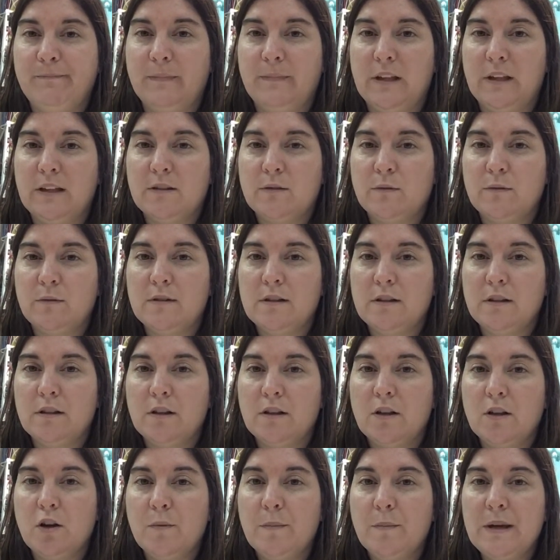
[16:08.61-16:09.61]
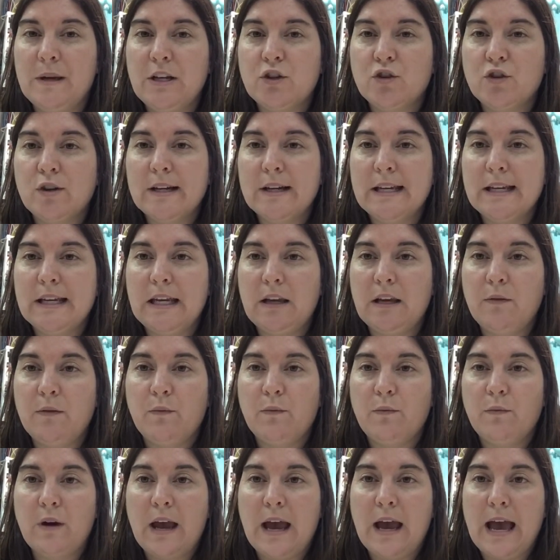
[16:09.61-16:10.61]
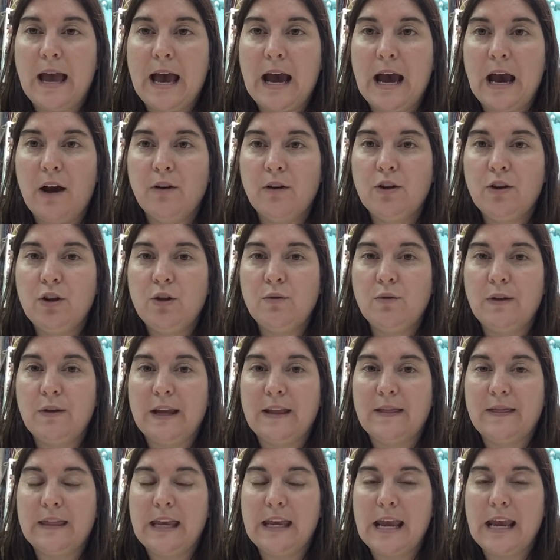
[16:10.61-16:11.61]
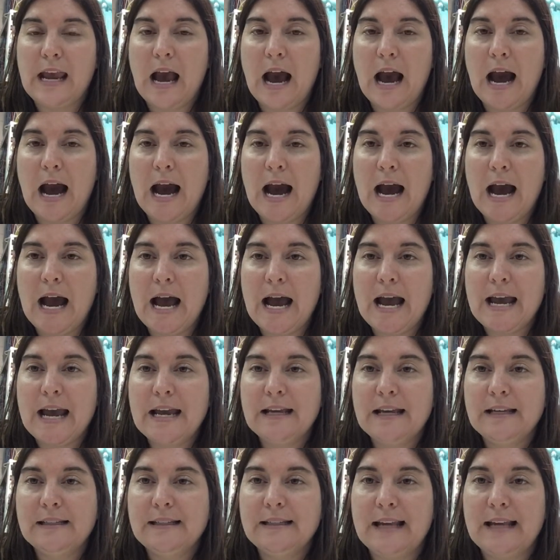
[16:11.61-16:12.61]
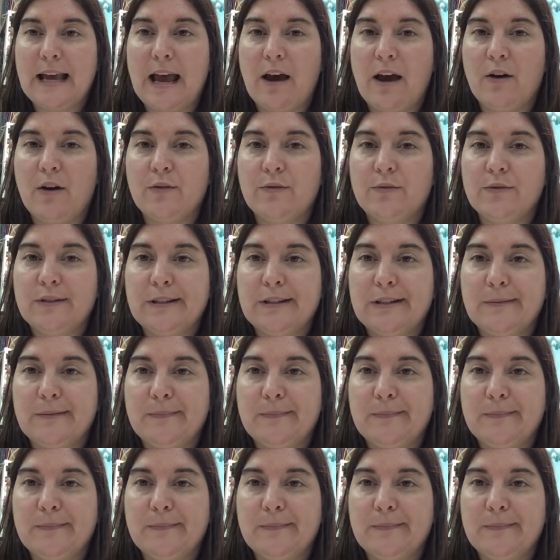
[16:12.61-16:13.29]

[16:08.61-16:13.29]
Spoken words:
This one's a little bit tricky. How do you get the I sound?